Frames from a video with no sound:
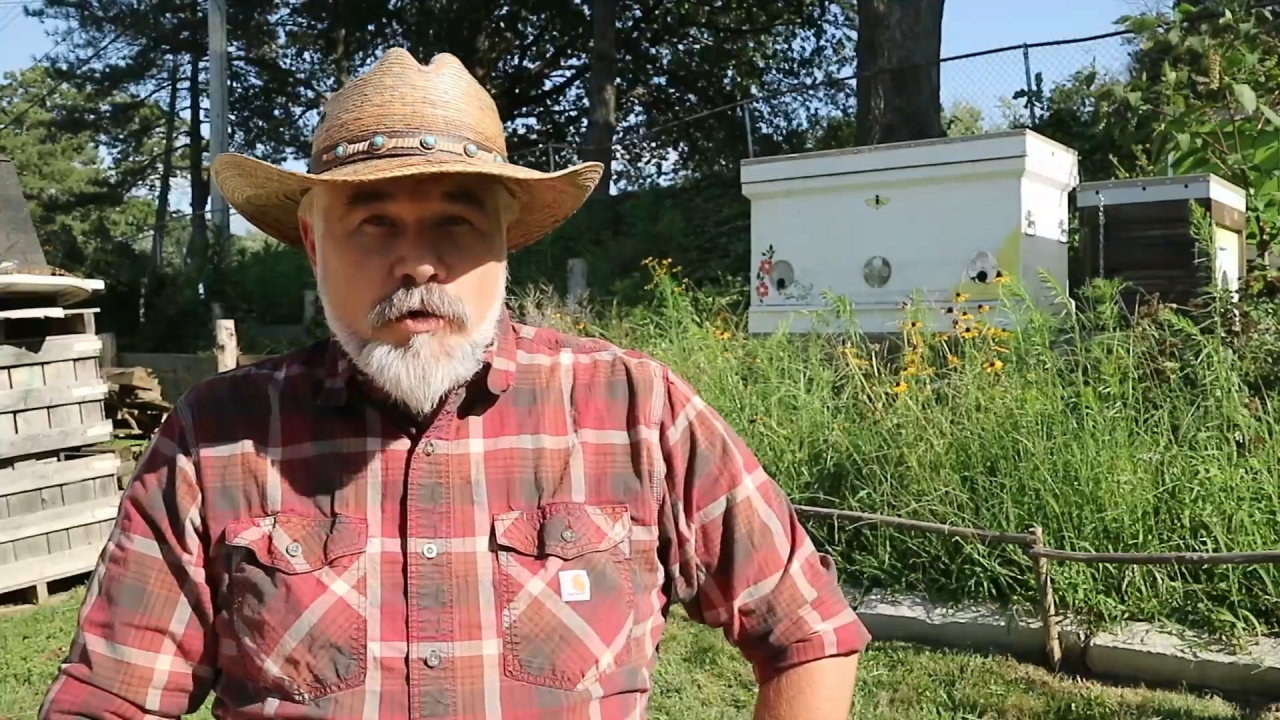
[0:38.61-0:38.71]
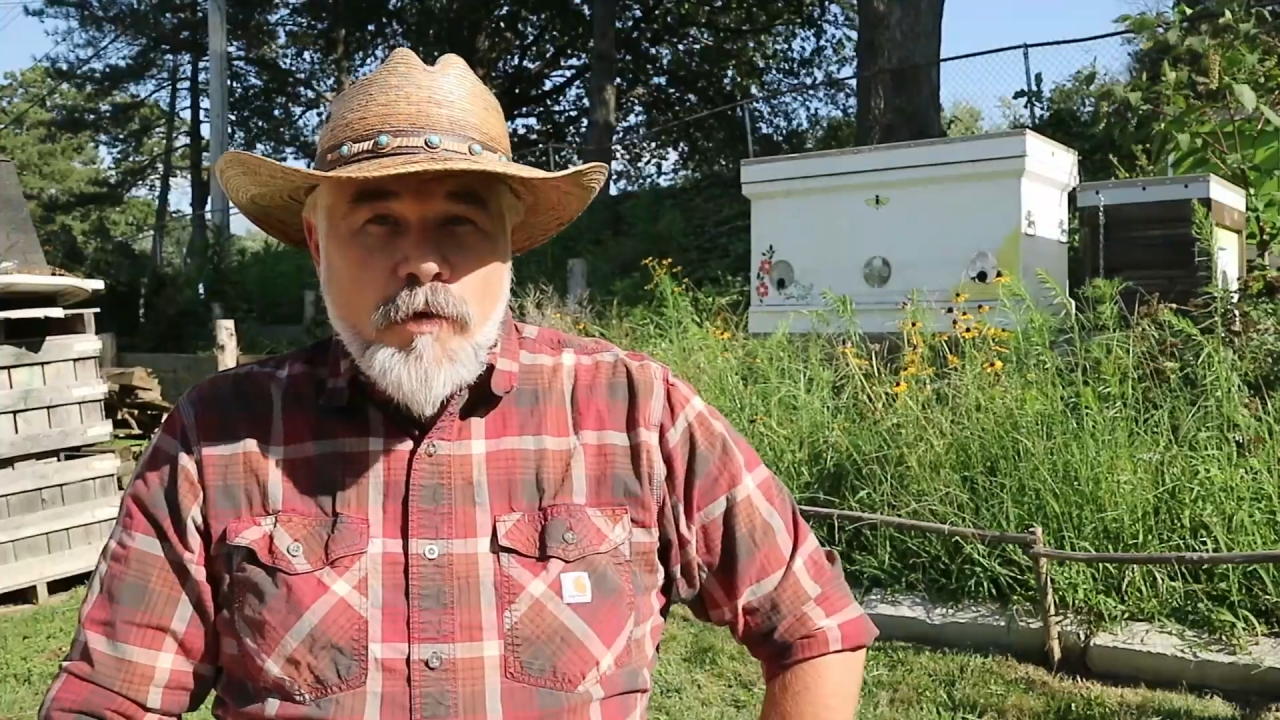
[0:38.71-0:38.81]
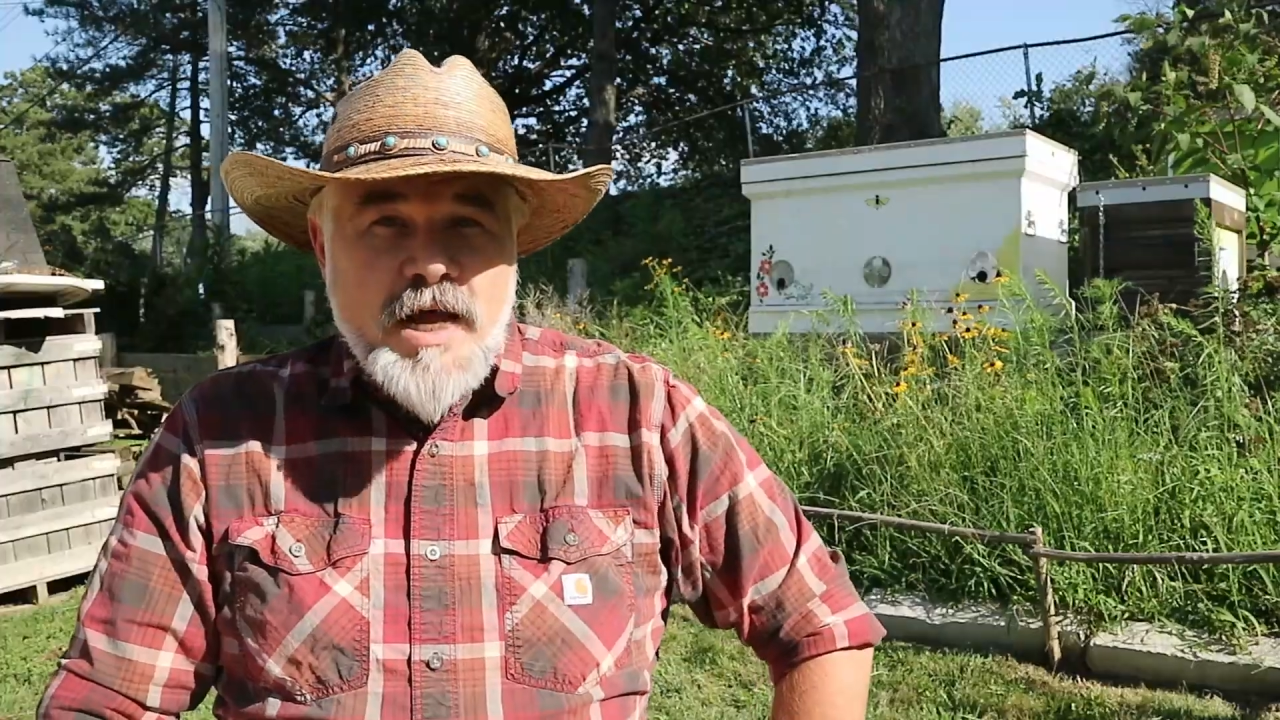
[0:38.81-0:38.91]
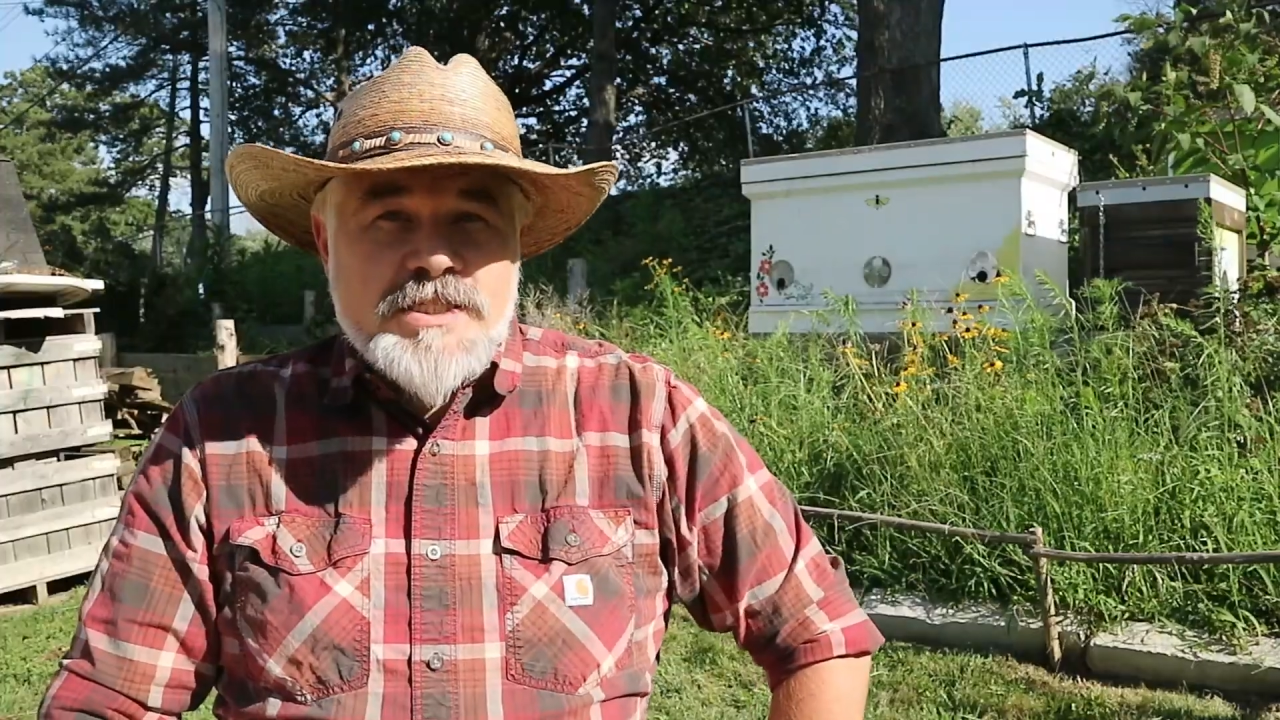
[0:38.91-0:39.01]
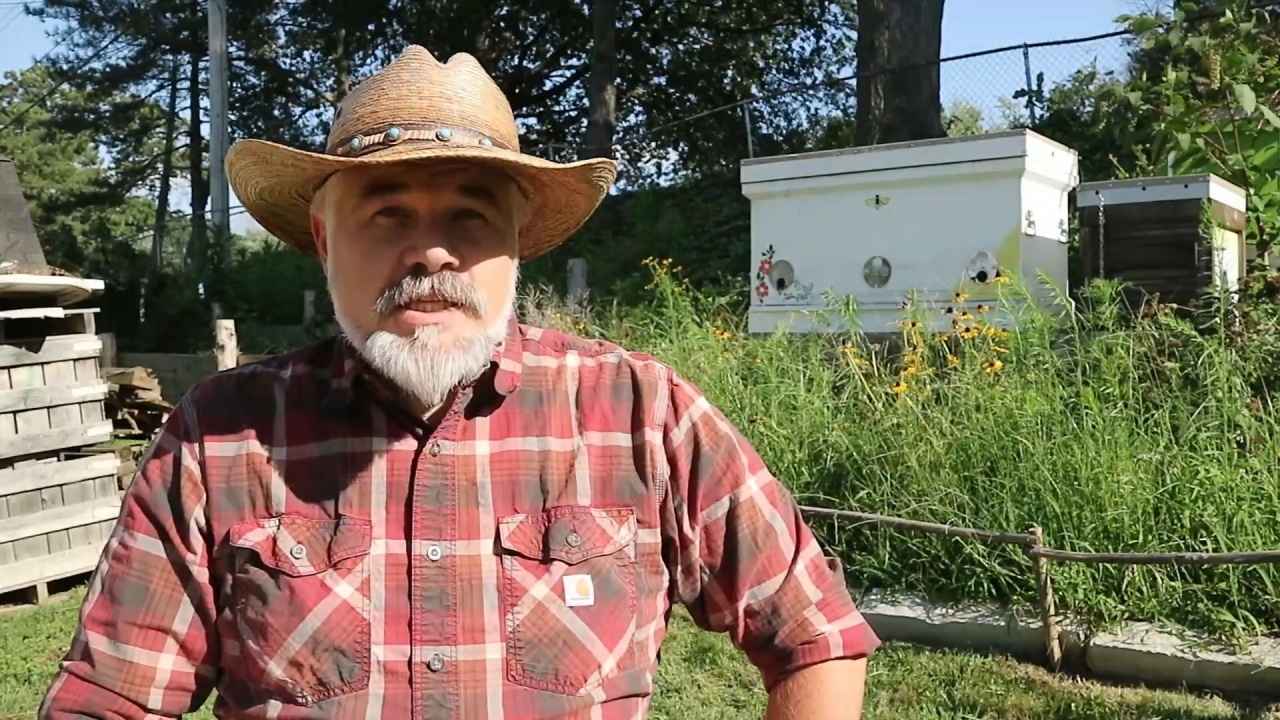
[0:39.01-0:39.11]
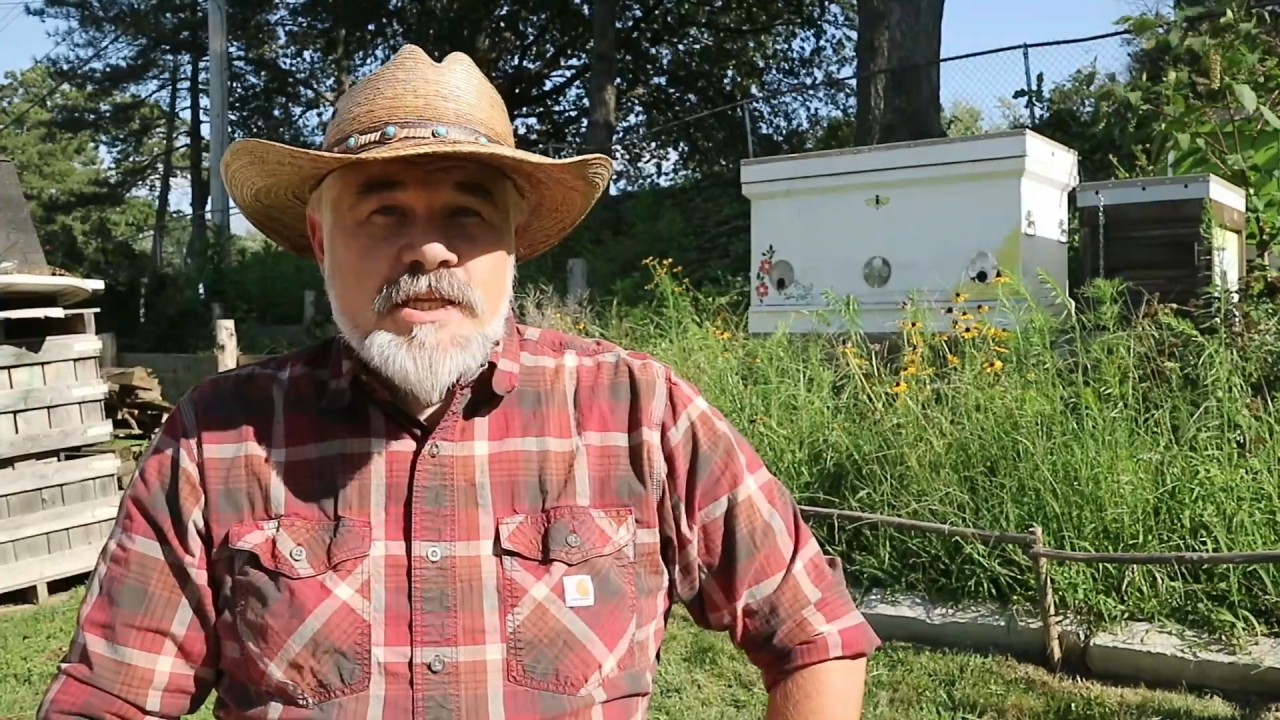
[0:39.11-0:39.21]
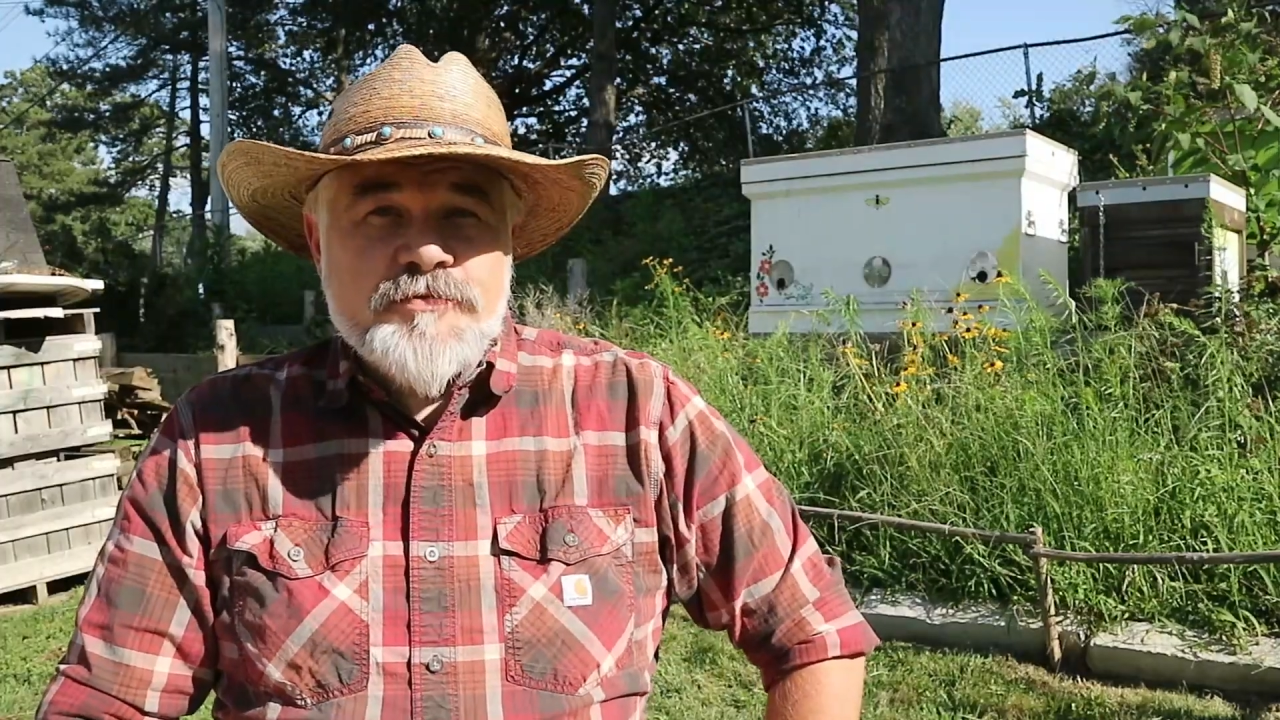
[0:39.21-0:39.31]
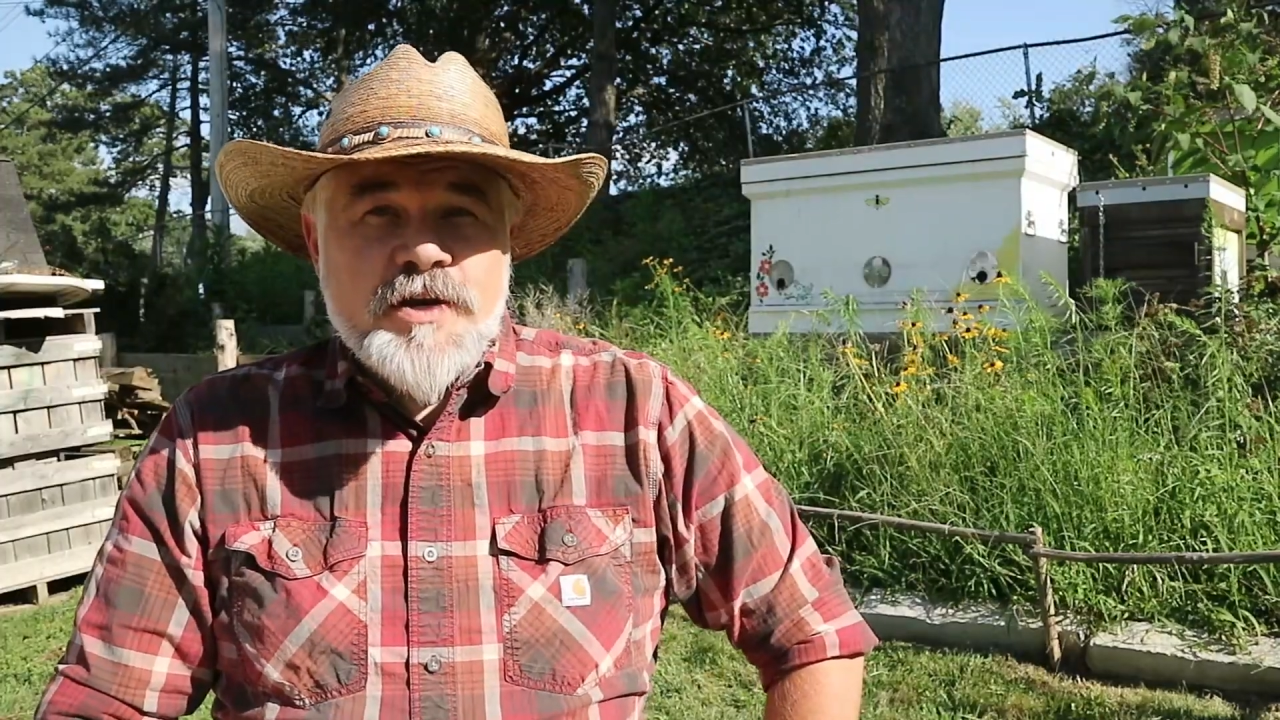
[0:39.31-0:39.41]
you're watching this